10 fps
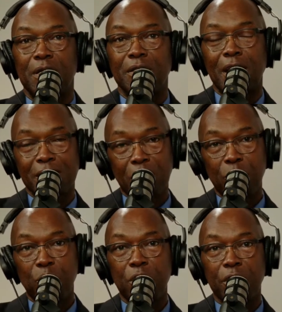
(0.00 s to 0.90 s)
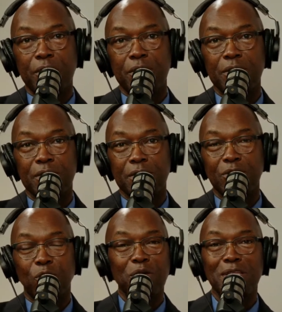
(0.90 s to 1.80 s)
That's how it works.
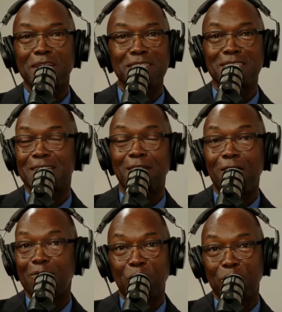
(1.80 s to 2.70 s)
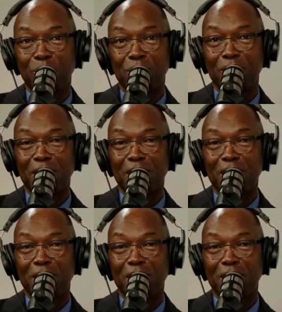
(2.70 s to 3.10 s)
So Queen Nanny is not a hormone.